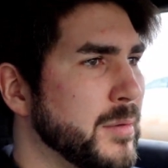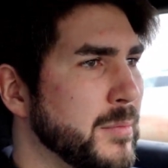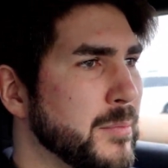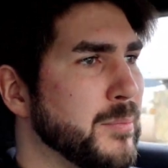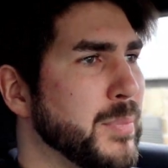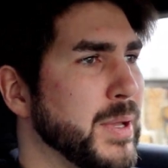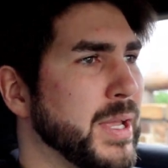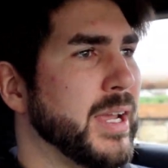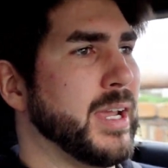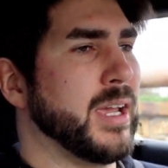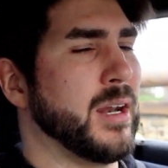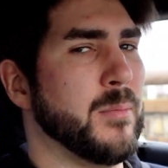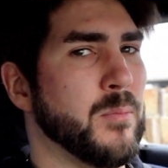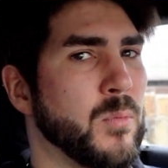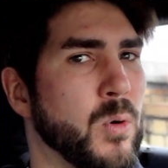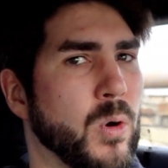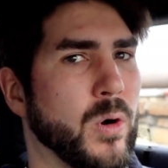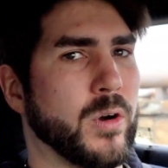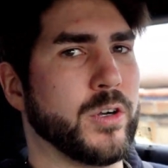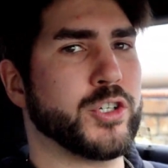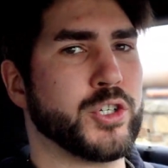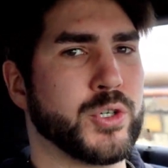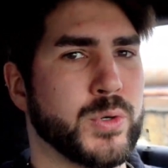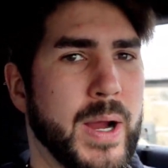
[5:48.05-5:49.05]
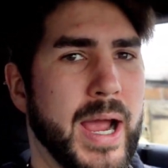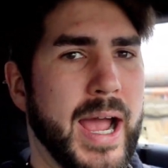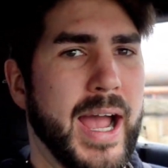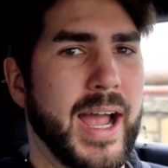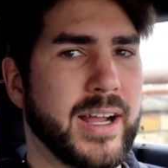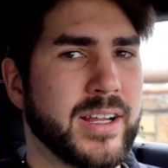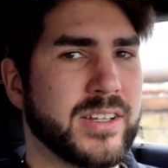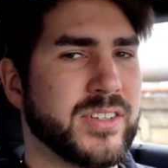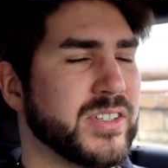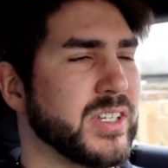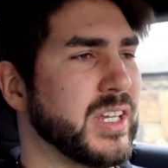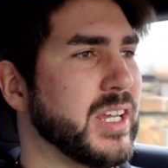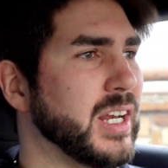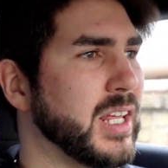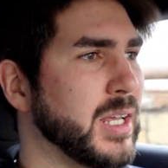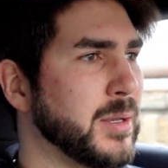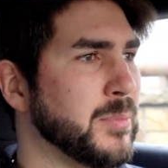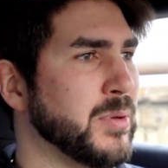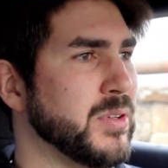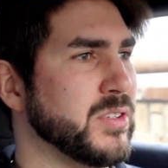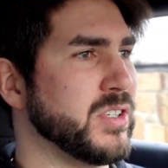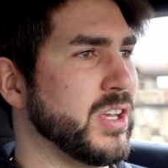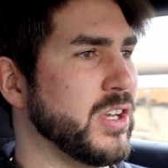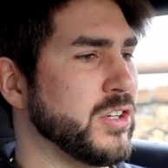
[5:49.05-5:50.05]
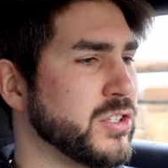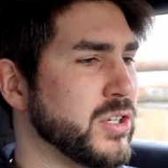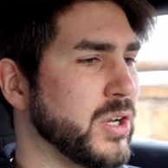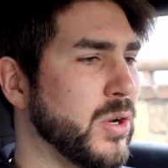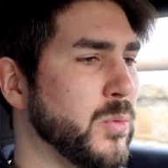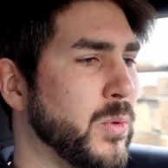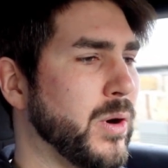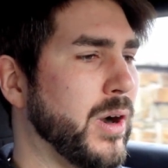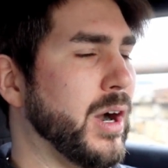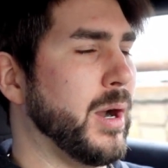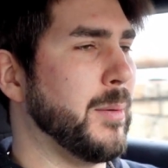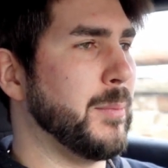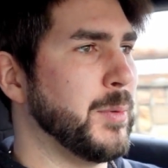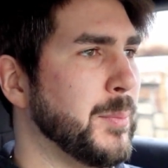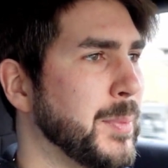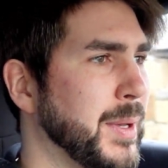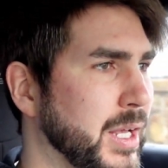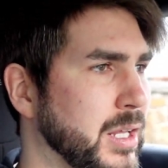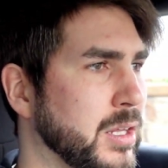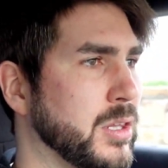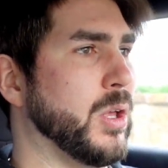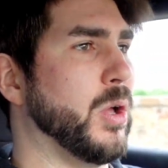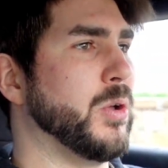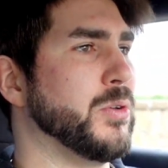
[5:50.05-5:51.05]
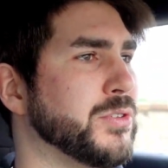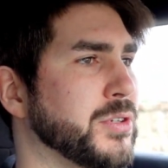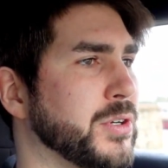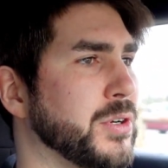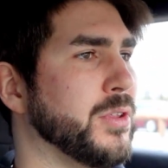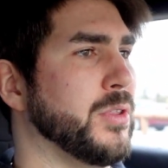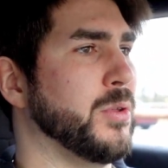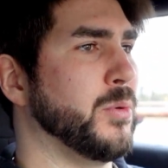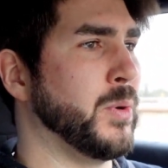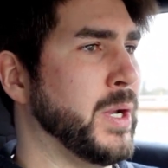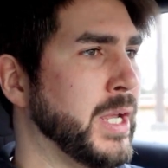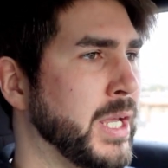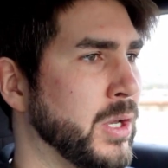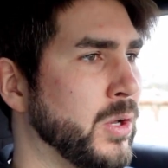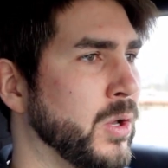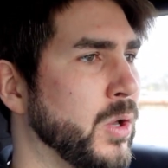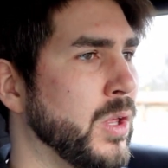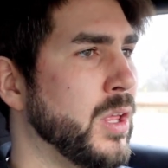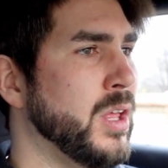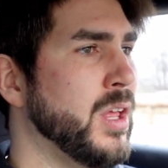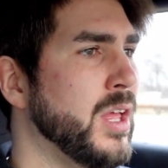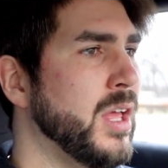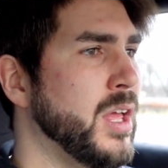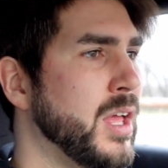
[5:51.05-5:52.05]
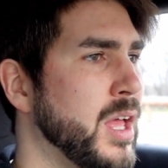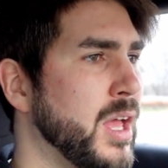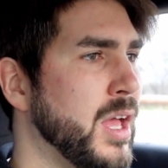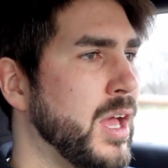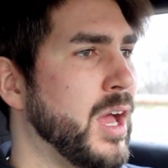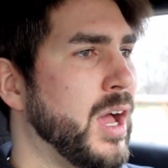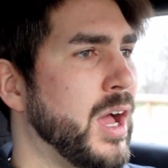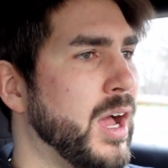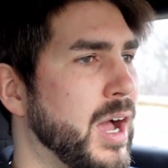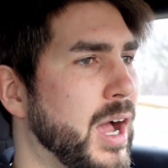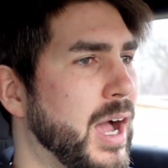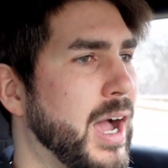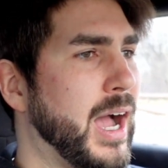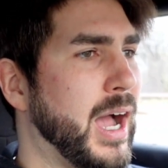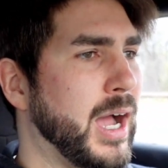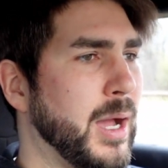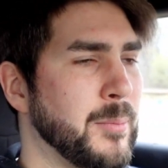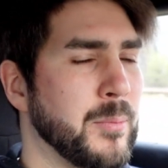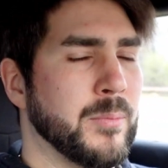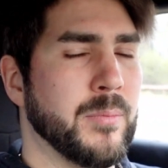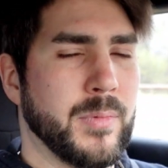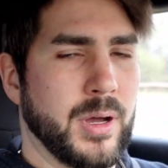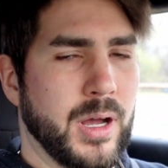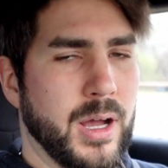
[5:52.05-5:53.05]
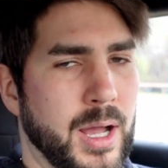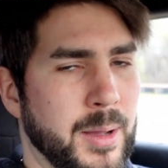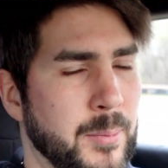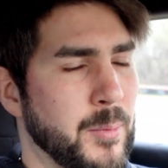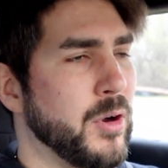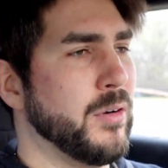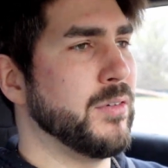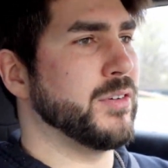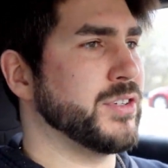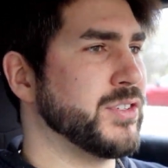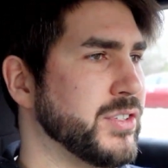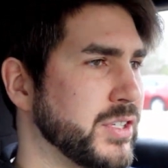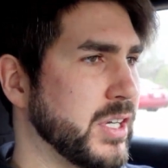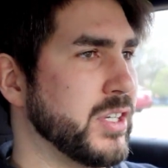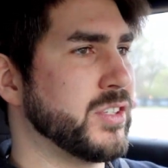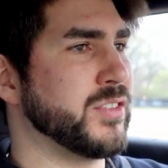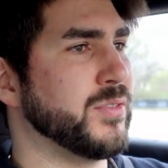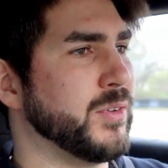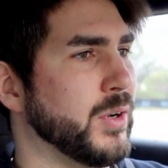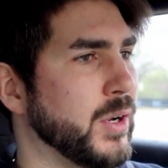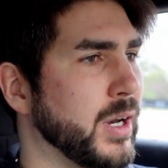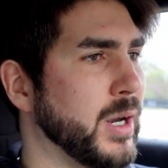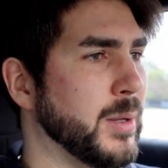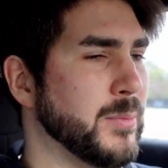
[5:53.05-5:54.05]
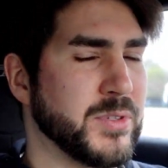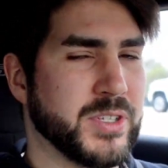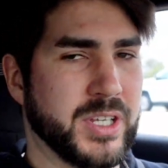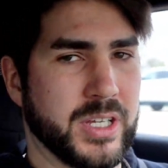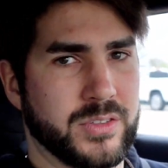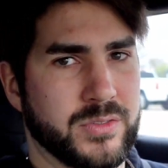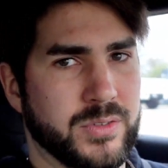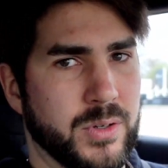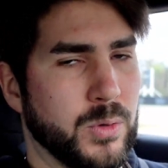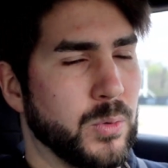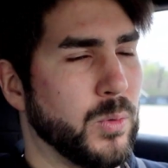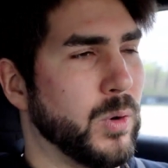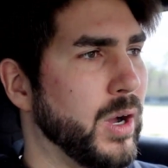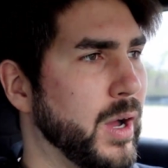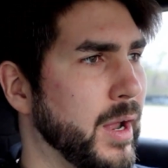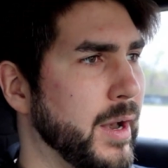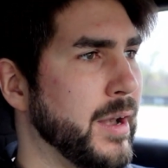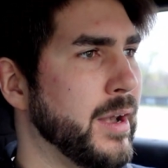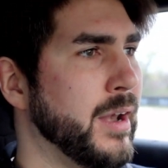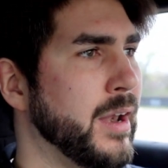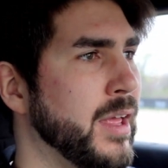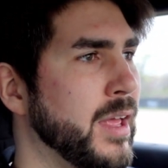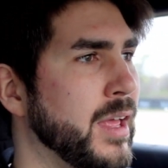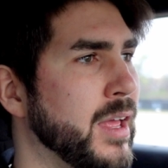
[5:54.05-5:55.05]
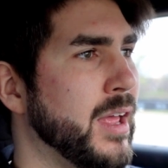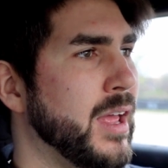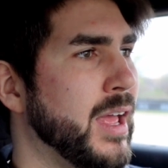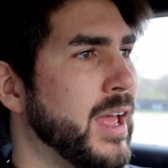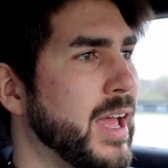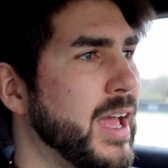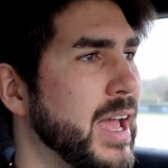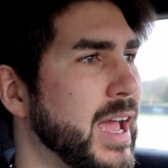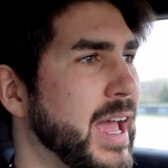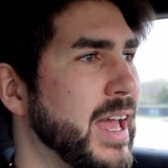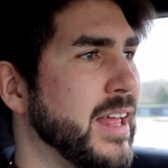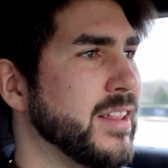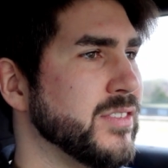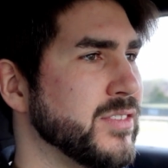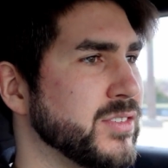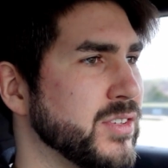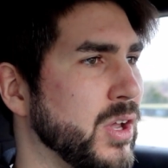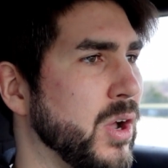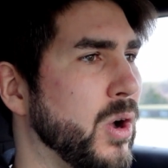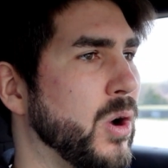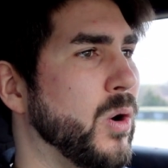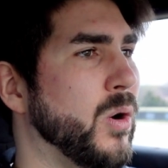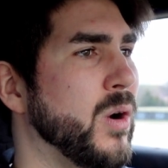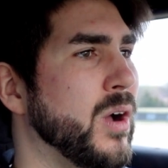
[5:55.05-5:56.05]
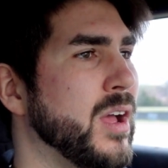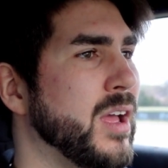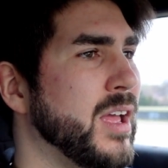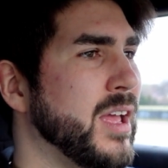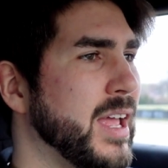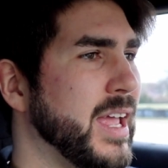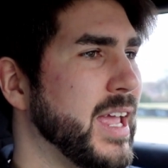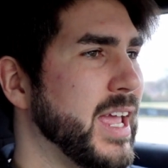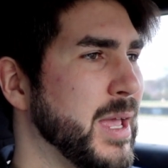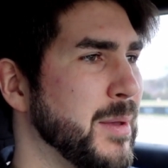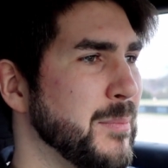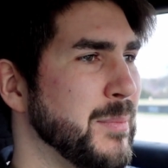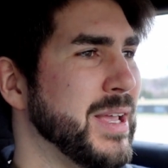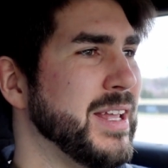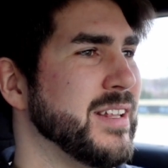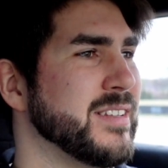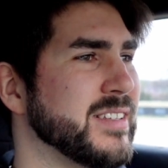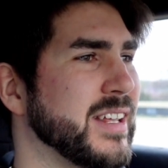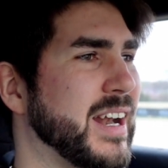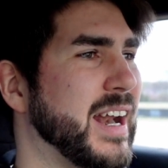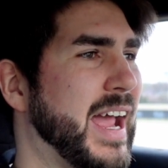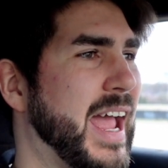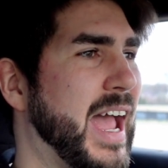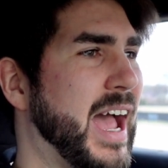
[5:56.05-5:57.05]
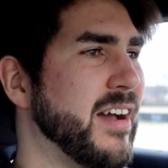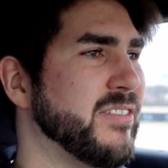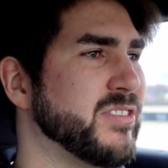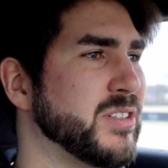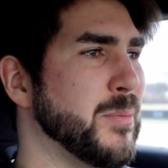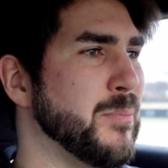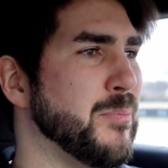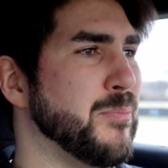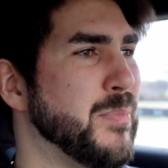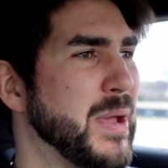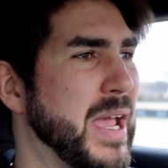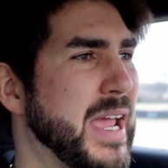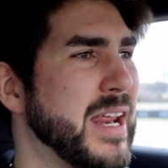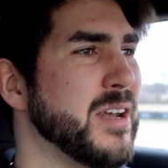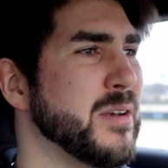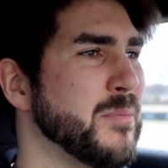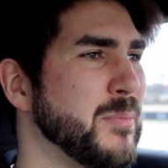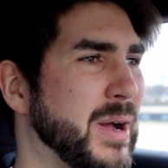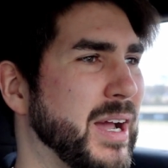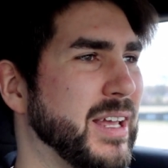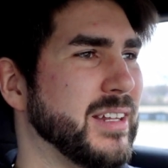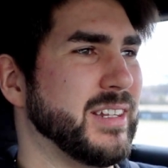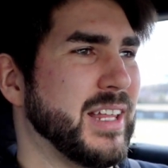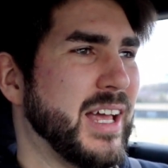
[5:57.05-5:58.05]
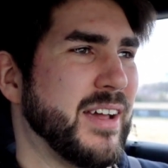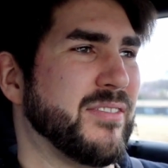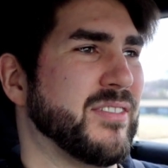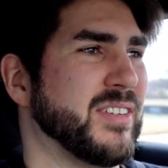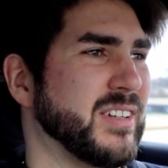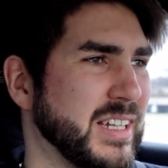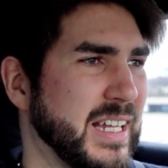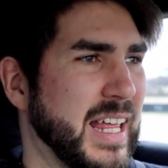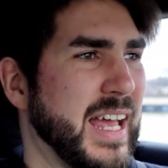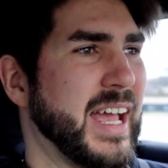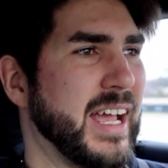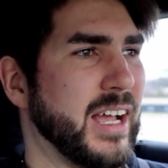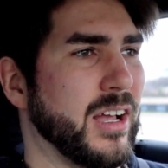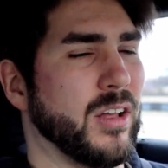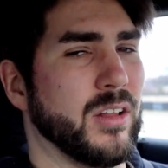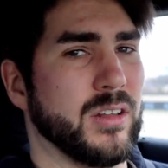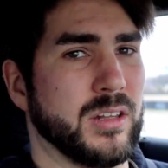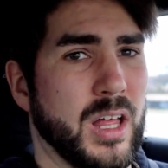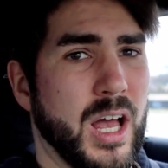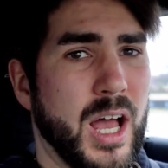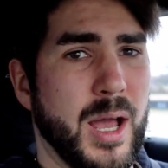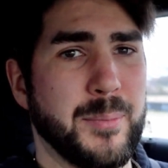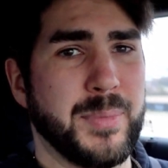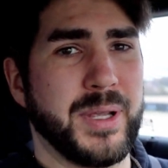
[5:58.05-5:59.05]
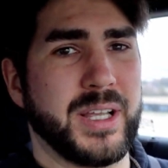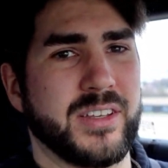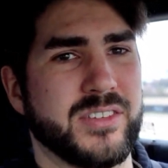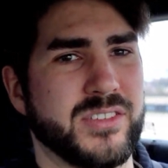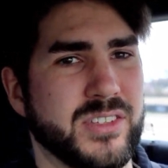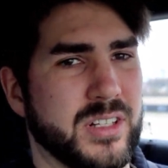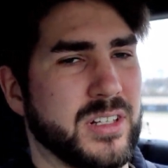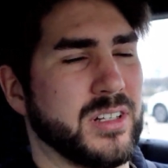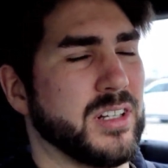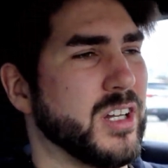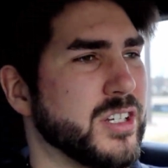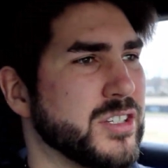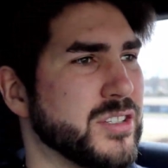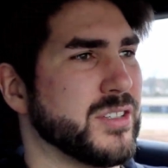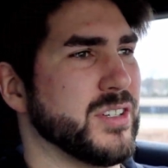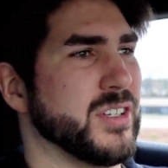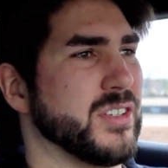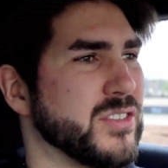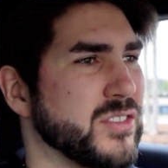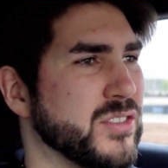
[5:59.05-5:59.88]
being in a more track seating position where I'm a bit closer to the wheel. I'm over 6 foot. I'm 6'1", and so it means that I have to bend my left leg a lot because the clutch is